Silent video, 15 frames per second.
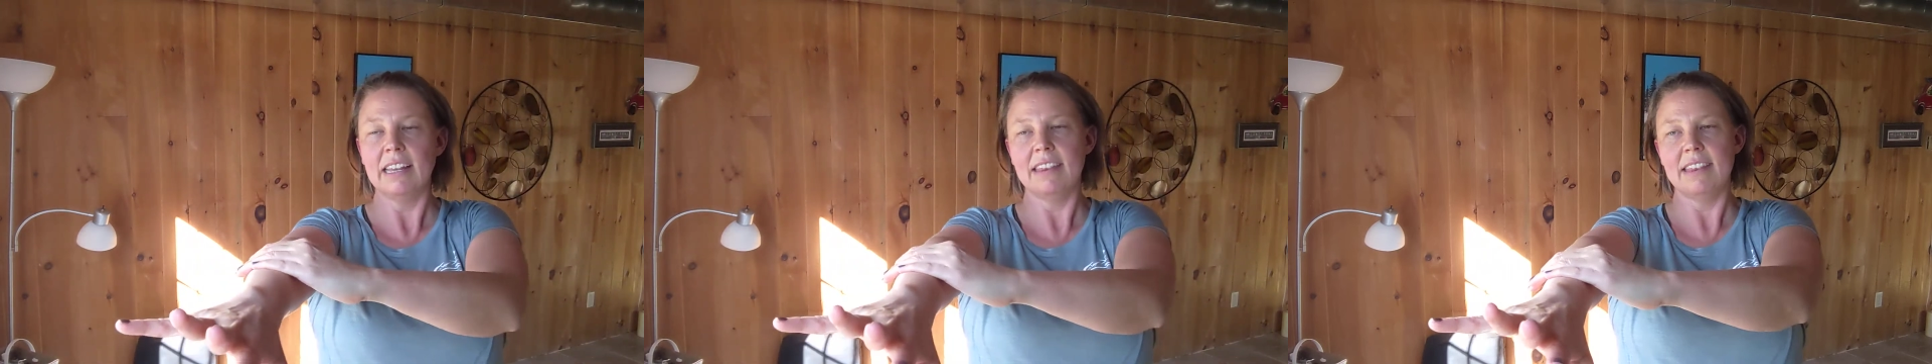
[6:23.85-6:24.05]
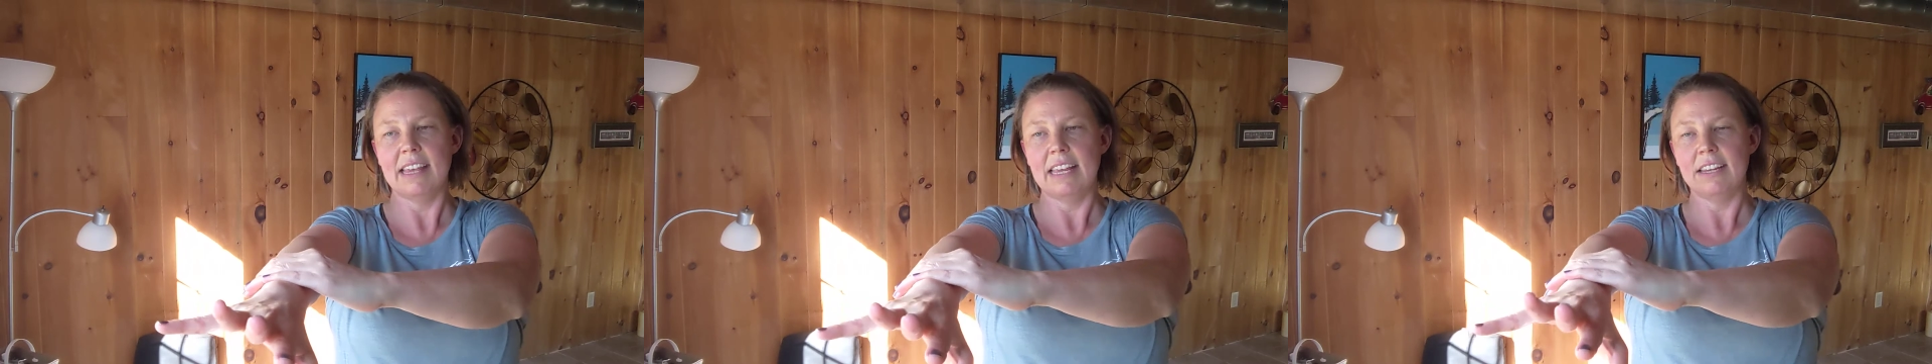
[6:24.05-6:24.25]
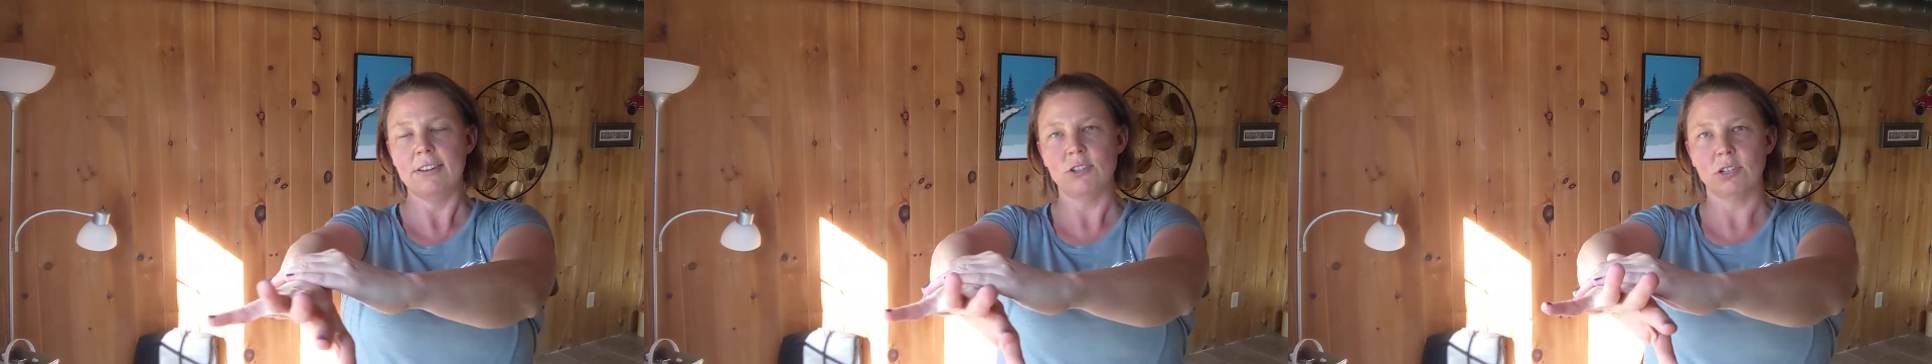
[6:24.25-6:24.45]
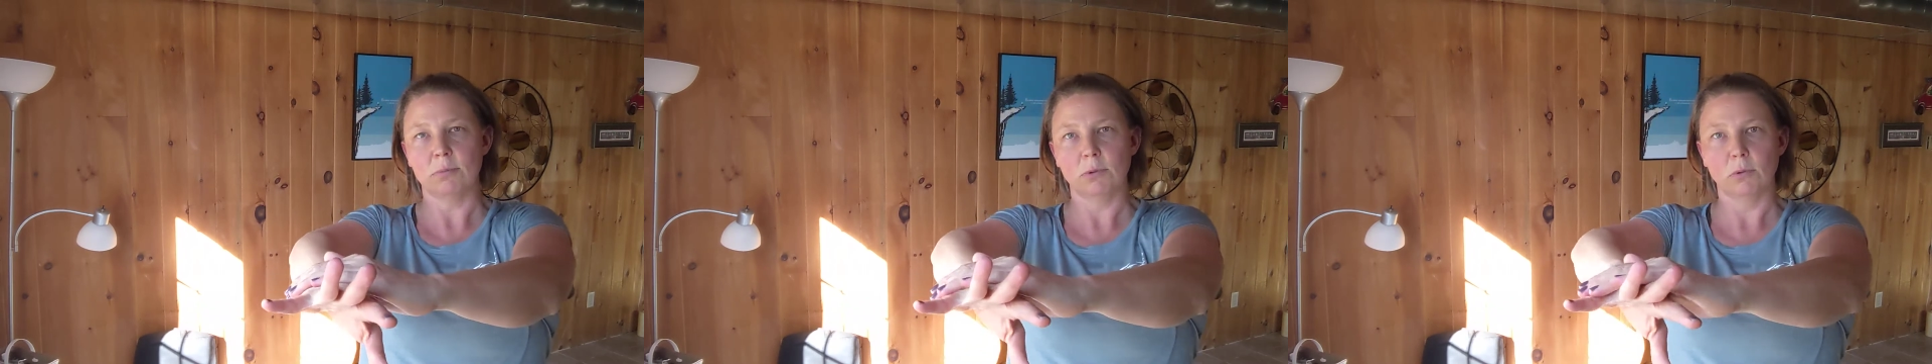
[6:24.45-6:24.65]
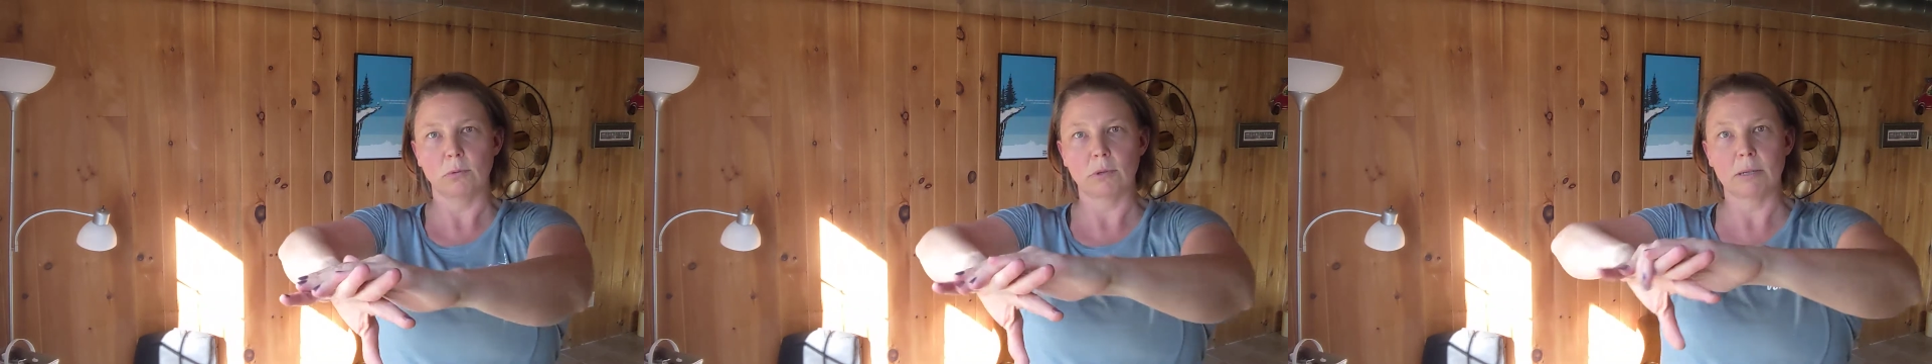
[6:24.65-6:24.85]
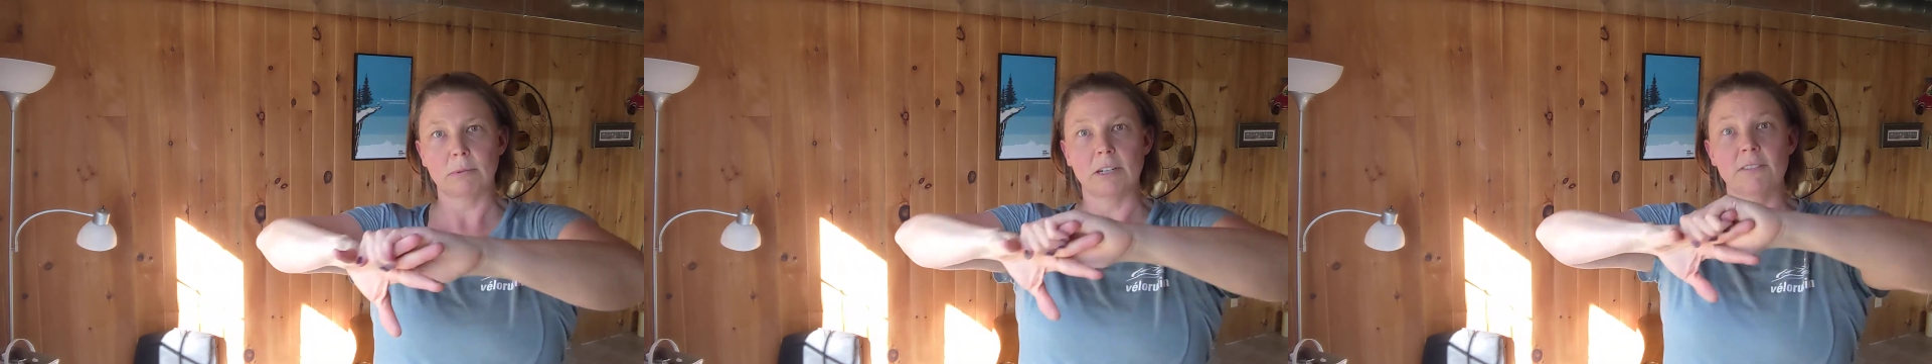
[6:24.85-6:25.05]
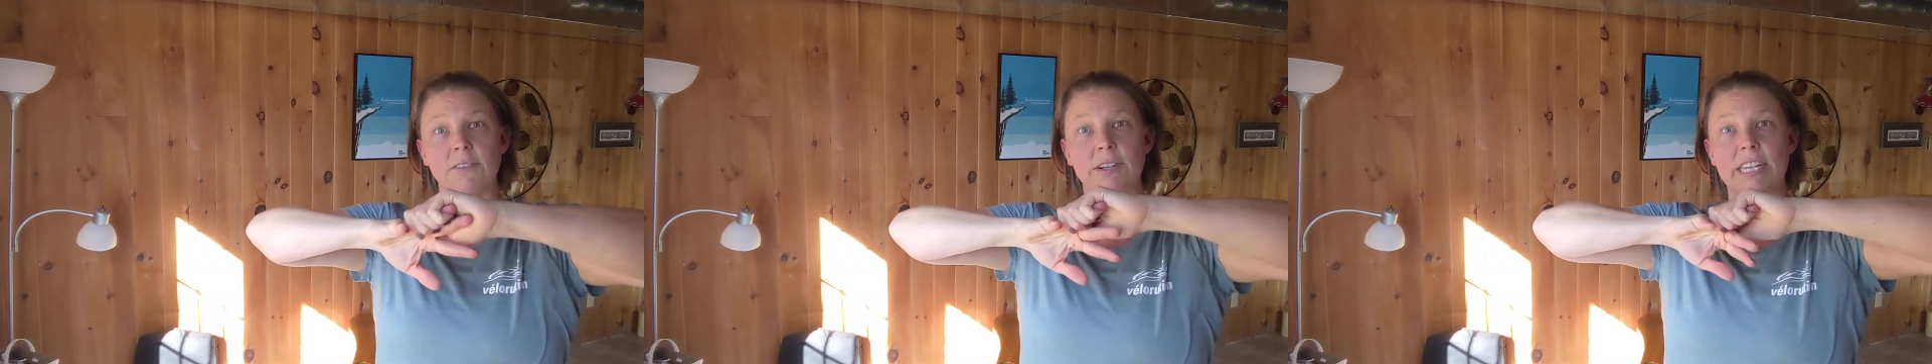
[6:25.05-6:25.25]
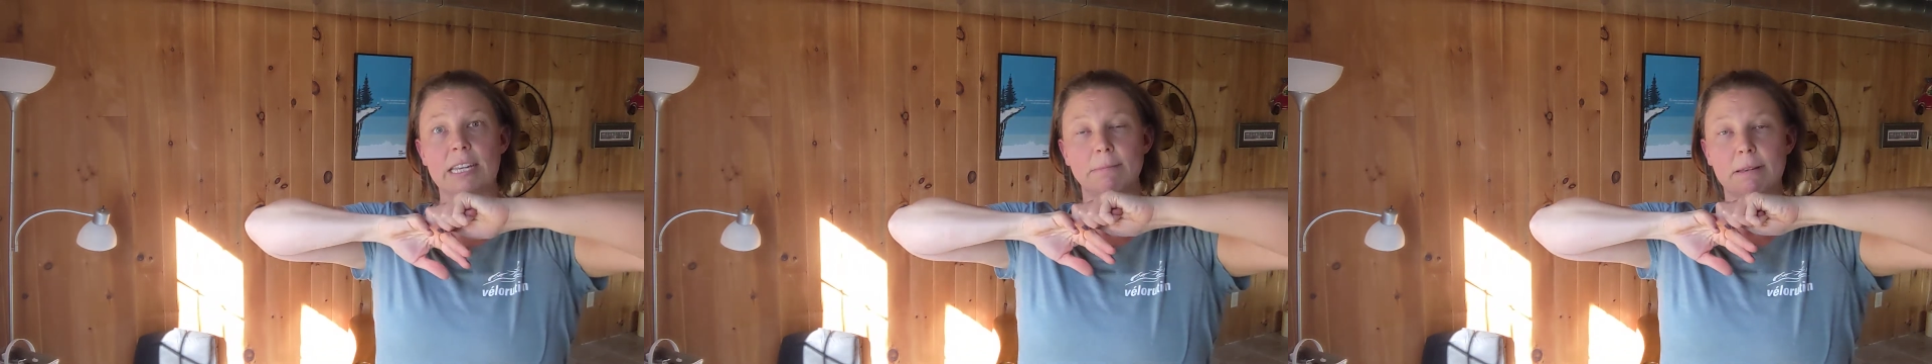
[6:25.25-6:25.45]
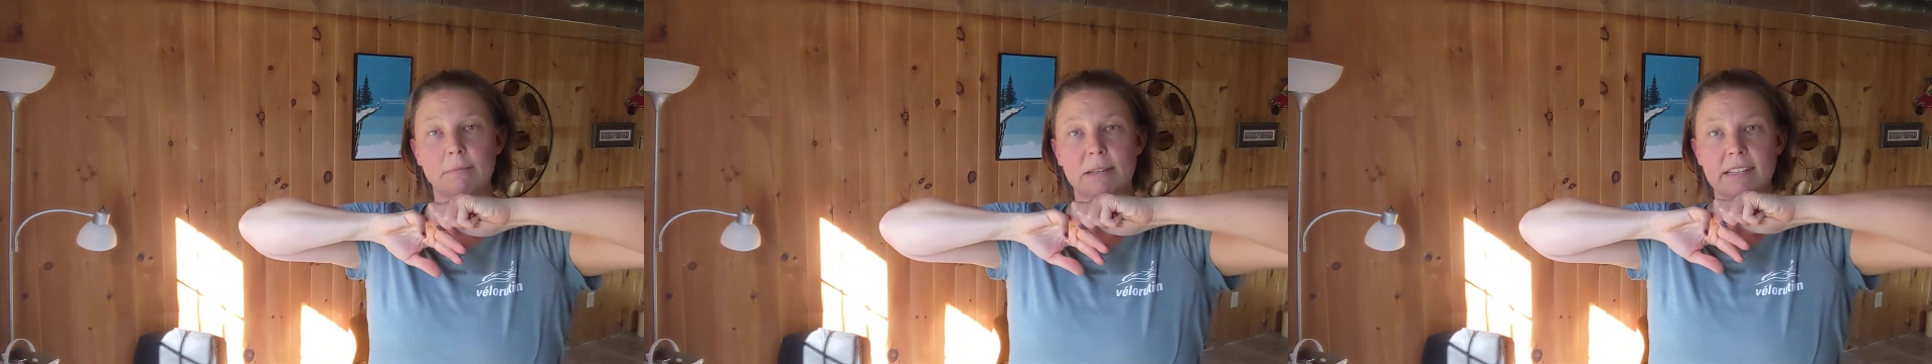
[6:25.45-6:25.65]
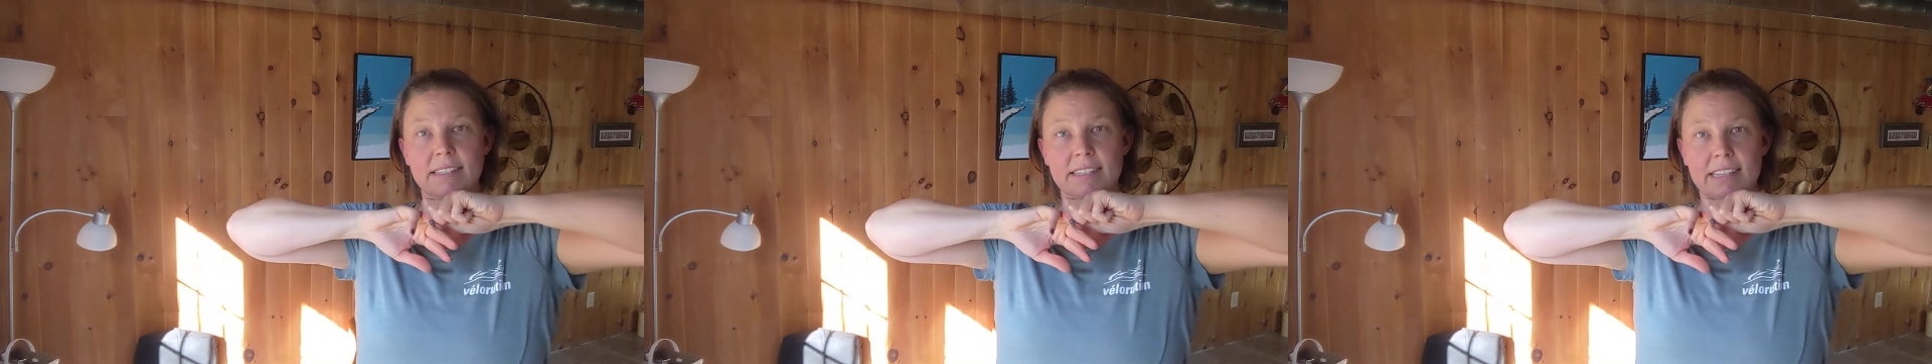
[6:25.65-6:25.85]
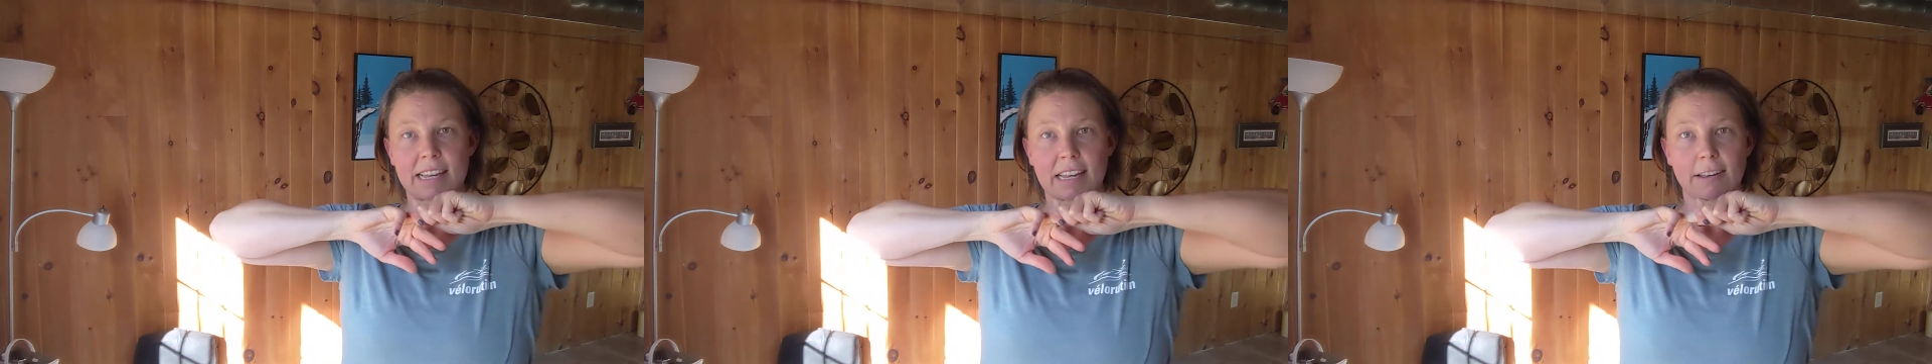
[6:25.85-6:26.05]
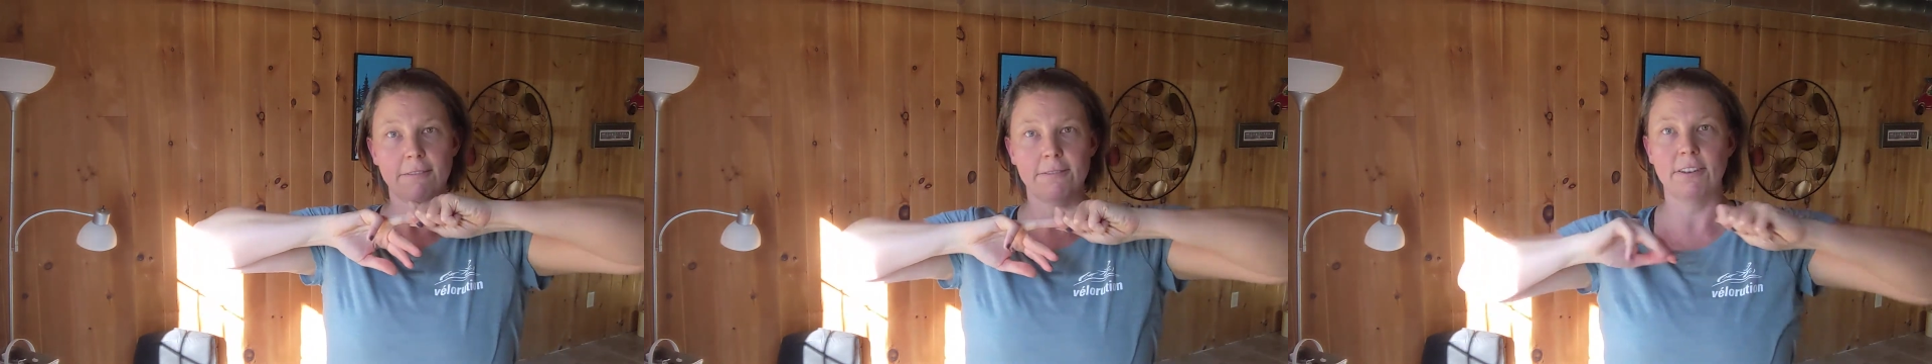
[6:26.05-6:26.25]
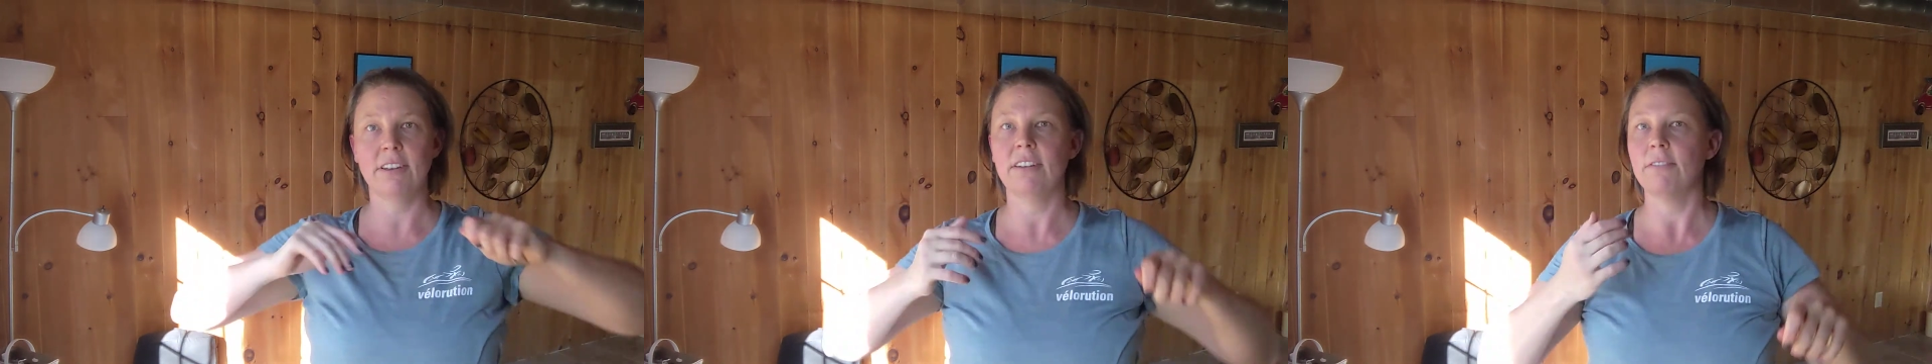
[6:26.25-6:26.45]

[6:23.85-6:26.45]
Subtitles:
Thank you, triple warmer, for keeping me safe.